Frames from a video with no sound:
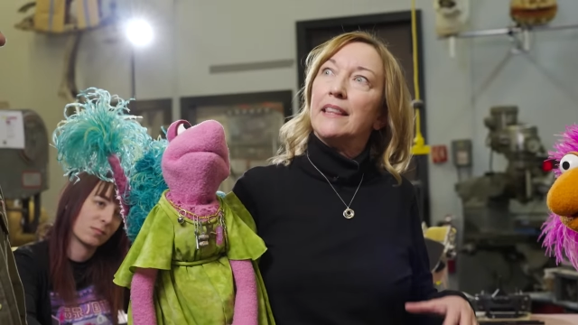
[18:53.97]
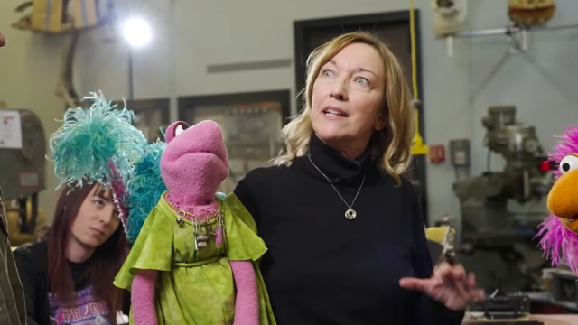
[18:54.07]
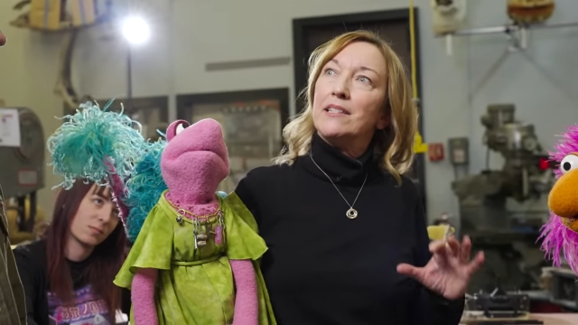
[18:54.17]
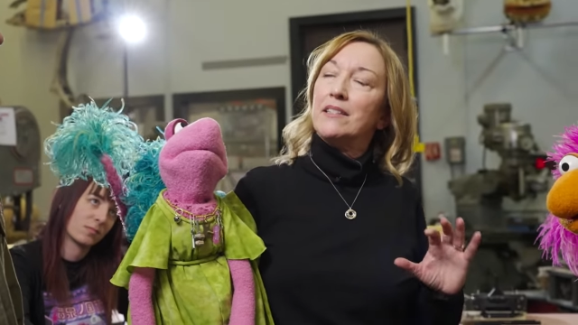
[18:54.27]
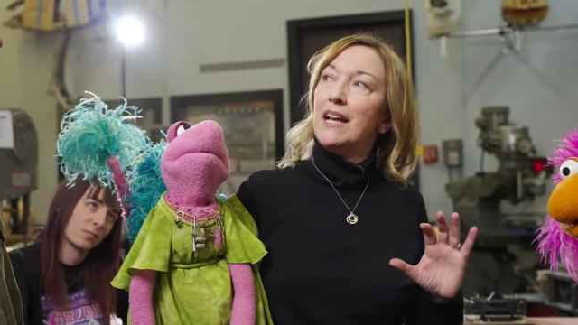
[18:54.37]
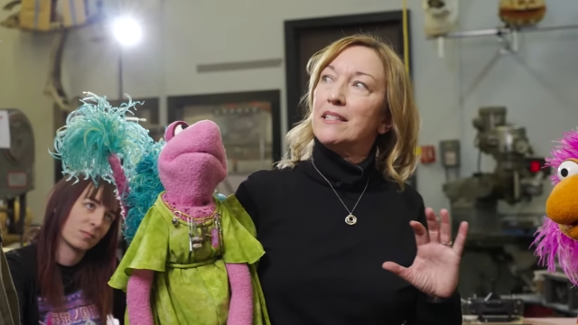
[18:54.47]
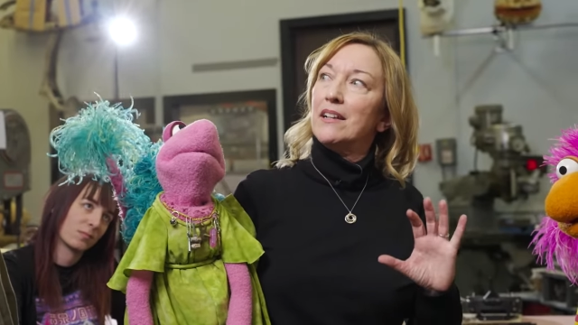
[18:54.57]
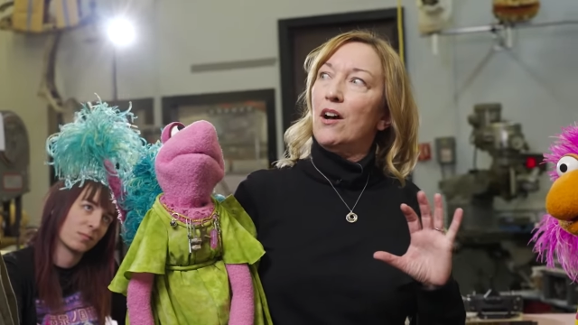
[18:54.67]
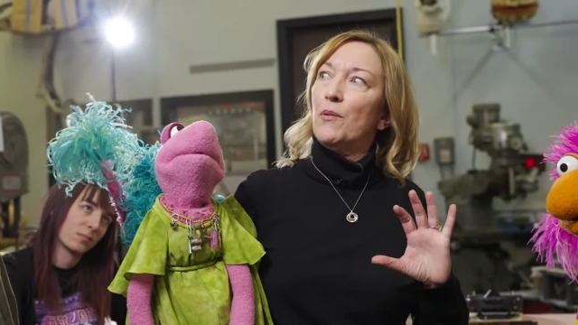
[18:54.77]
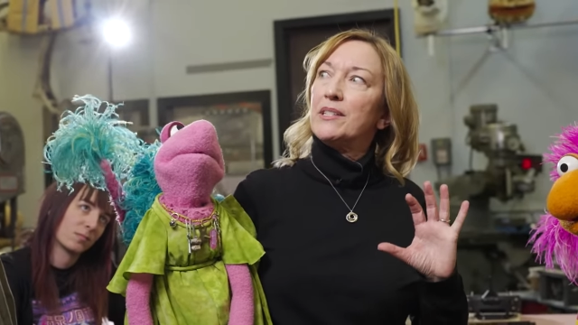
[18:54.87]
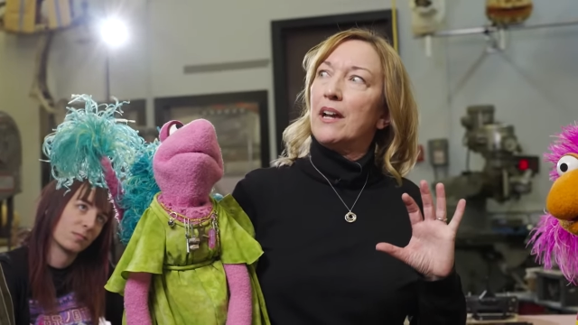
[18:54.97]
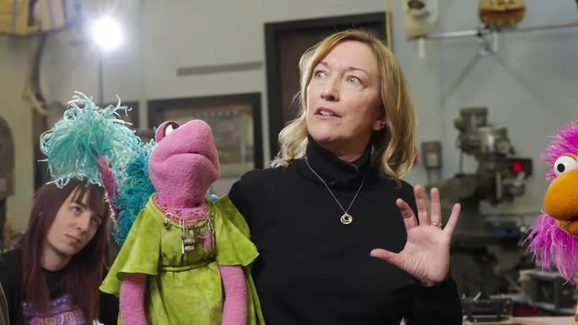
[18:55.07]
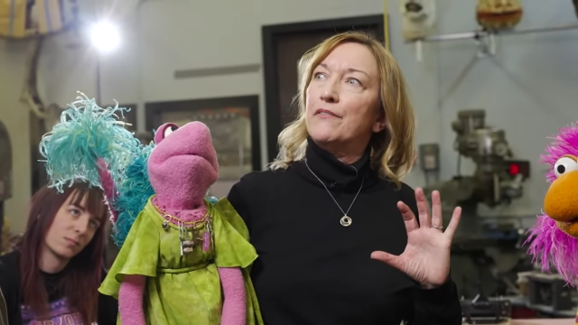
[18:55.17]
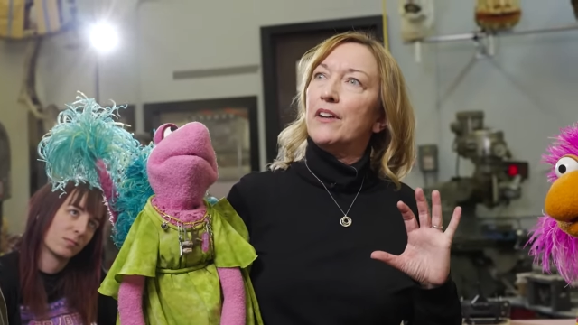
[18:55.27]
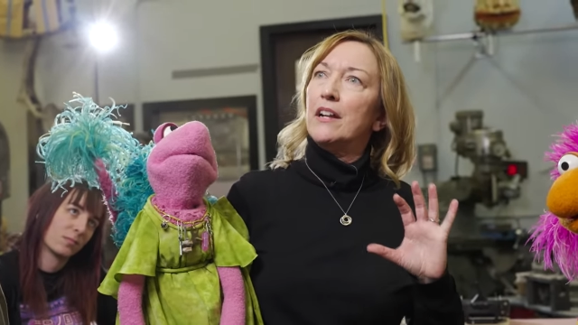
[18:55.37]
Speaker 1: that's that's always kind of
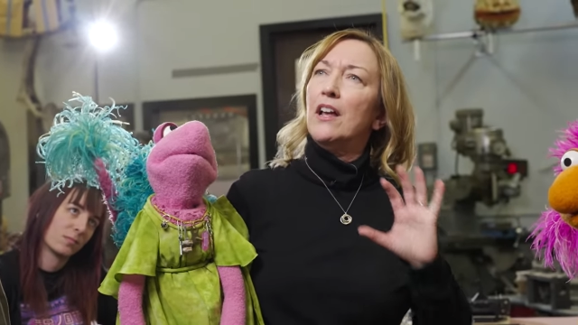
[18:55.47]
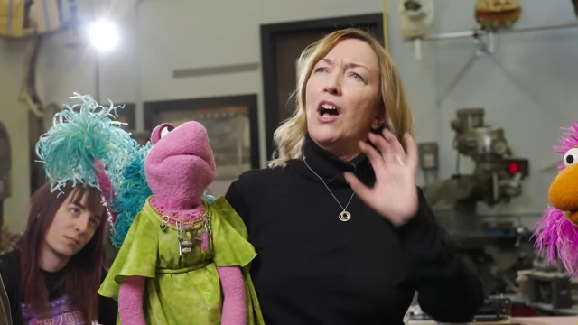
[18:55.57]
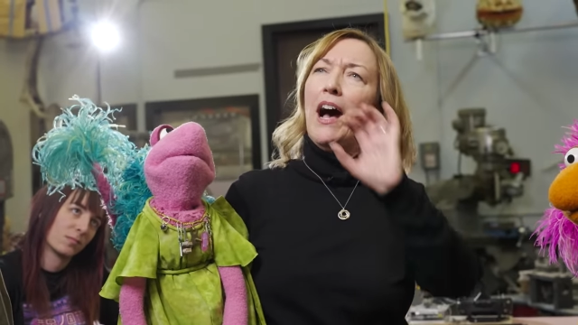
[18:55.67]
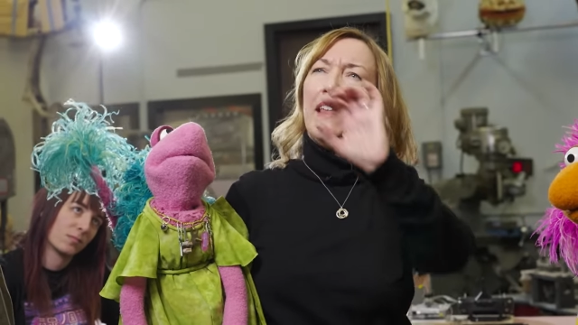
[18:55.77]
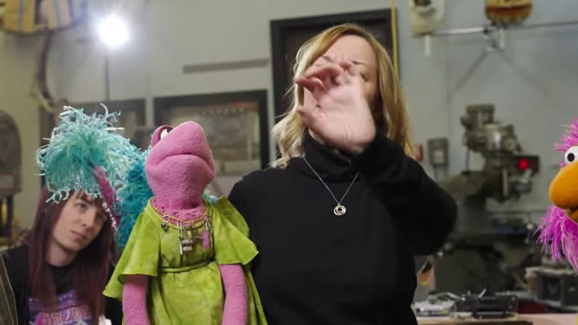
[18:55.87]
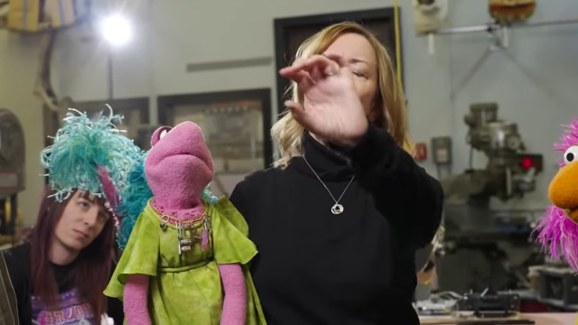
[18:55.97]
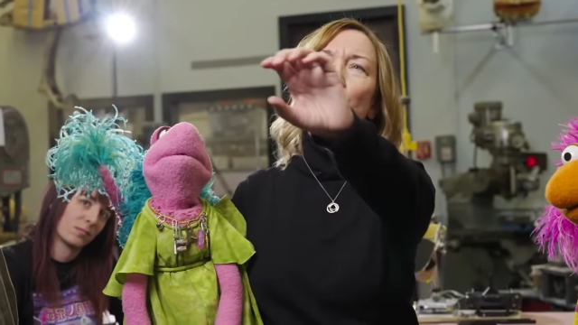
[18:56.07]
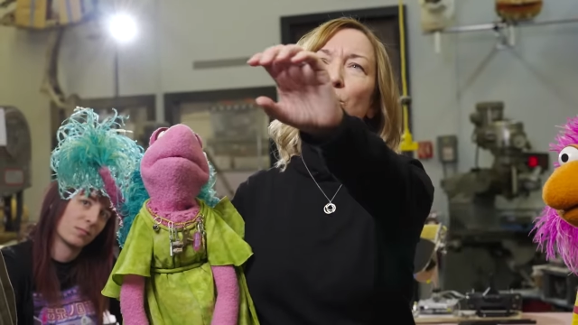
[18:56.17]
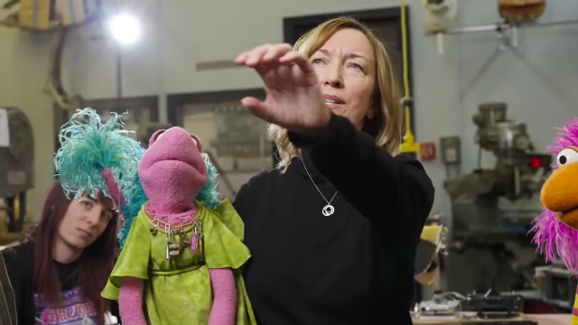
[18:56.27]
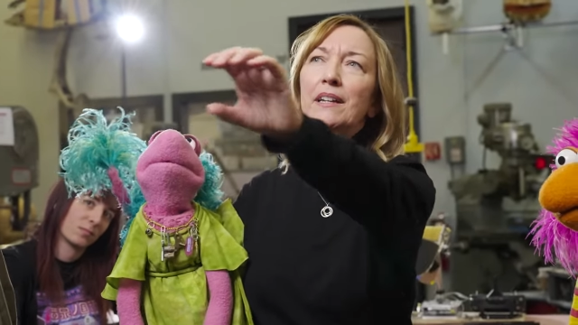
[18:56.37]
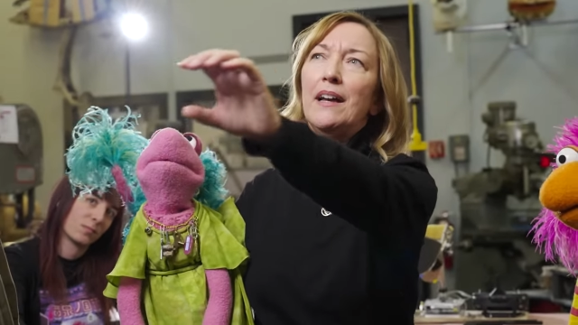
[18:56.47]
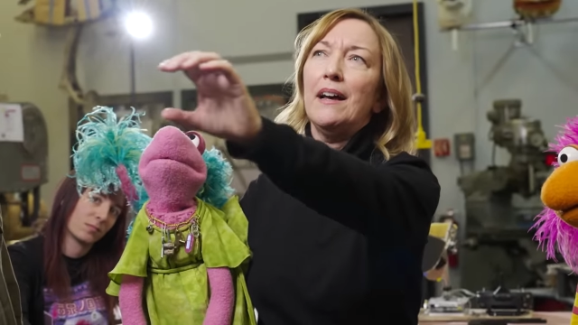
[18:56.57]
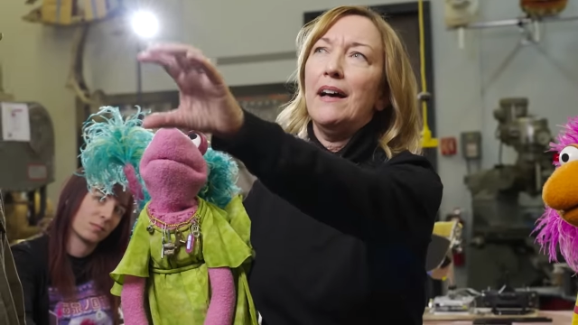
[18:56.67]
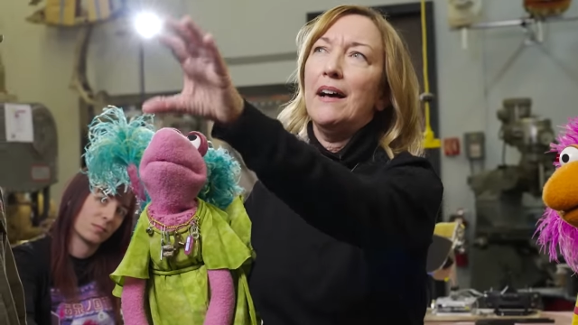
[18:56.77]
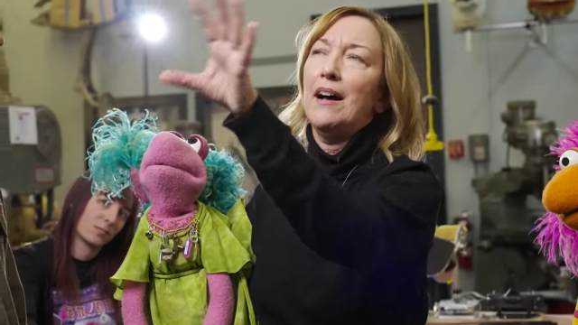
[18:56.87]
fun. I think holding a,